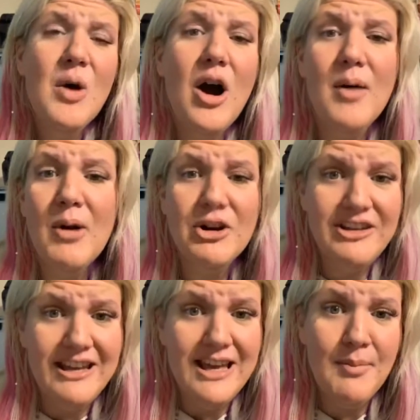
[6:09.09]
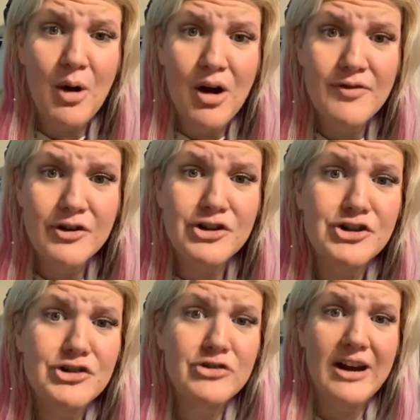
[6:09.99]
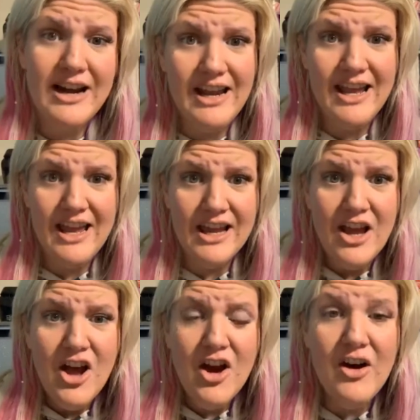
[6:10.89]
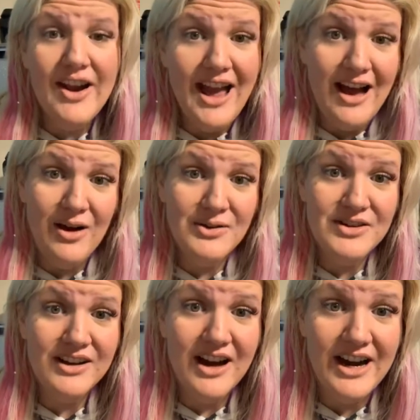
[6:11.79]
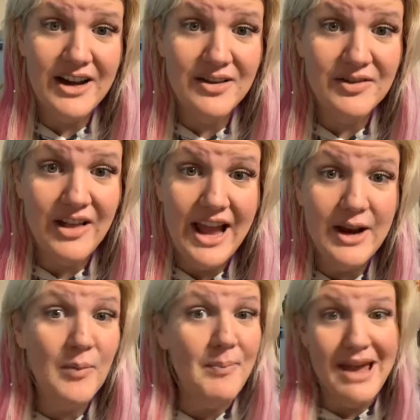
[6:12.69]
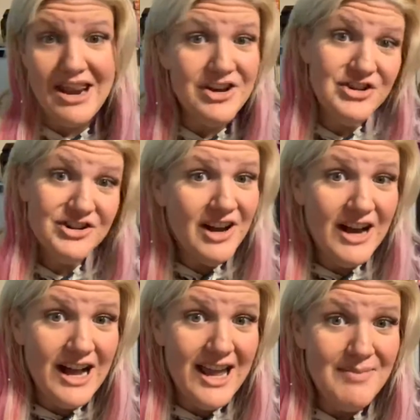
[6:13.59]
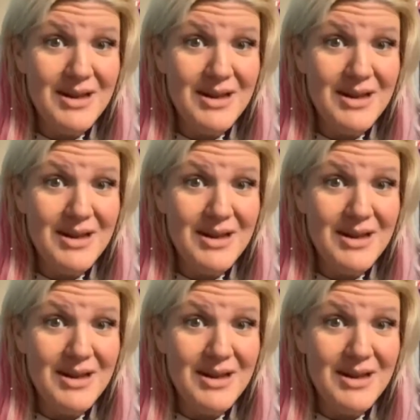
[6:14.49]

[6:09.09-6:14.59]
Our team offers training on how to kind of like manage your time.